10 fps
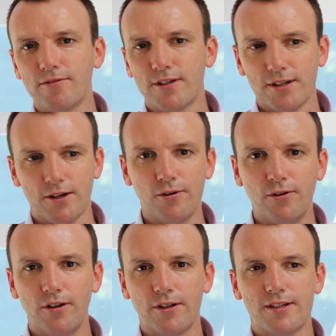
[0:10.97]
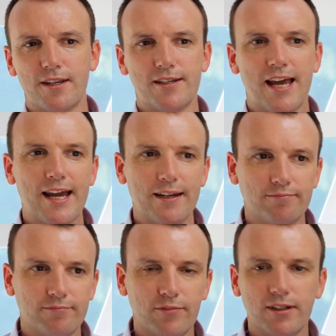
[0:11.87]
gives us a call and says, hey,
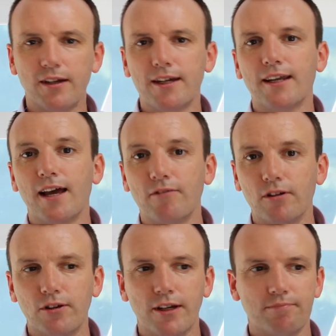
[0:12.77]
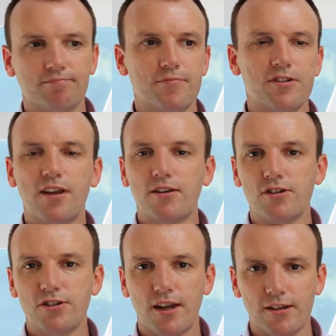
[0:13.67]
we'd like you to have a look at such
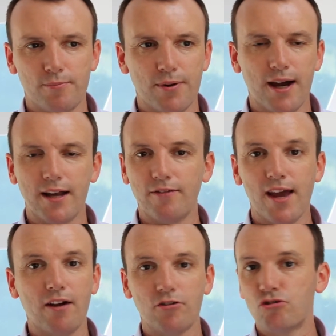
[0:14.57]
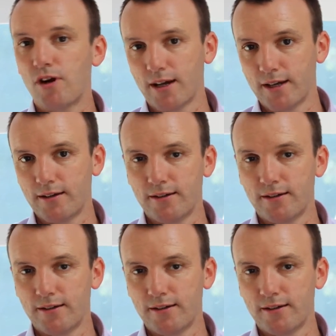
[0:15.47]
and such a part of our truck.